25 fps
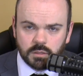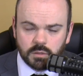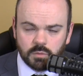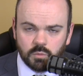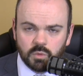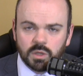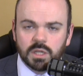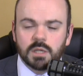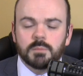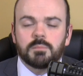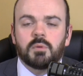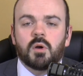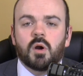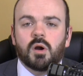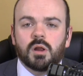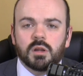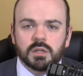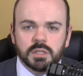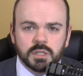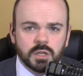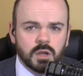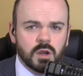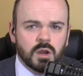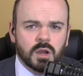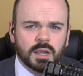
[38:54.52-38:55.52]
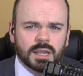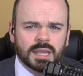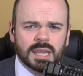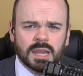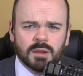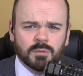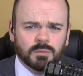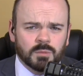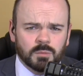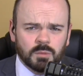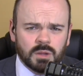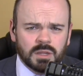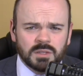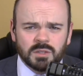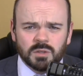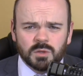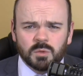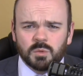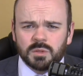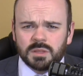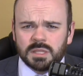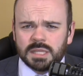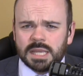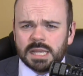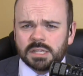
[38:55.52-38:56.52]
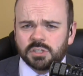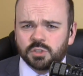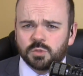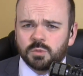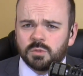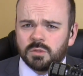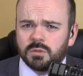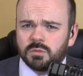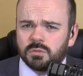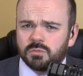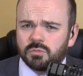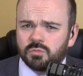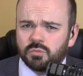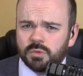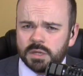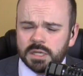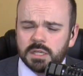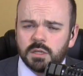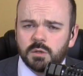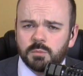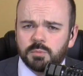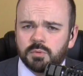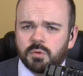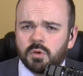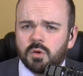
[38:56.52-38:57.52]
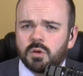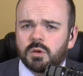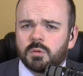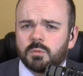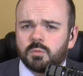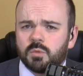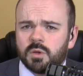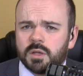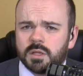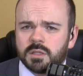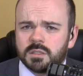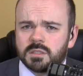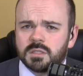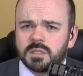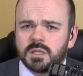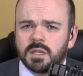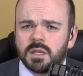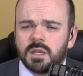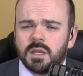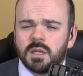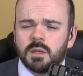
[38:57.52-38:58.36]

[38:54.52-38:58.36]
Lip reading: William Paul Young, I can't remember, I don't know what the actual radio program was,